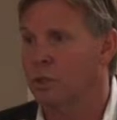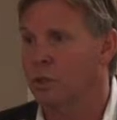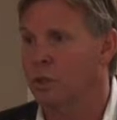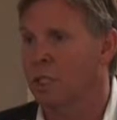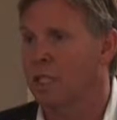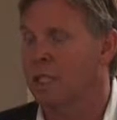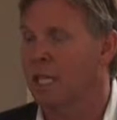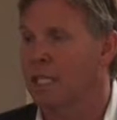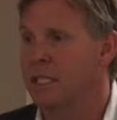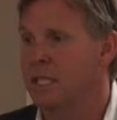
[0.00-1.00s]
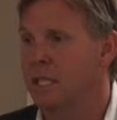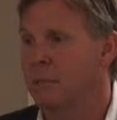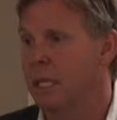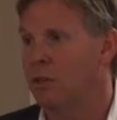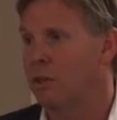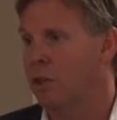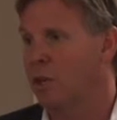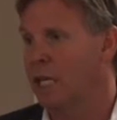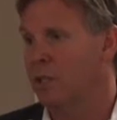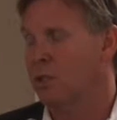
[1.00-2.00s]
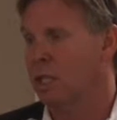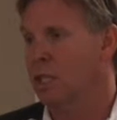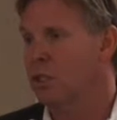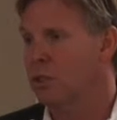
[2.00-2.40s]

So the nice thing about neuroendocrine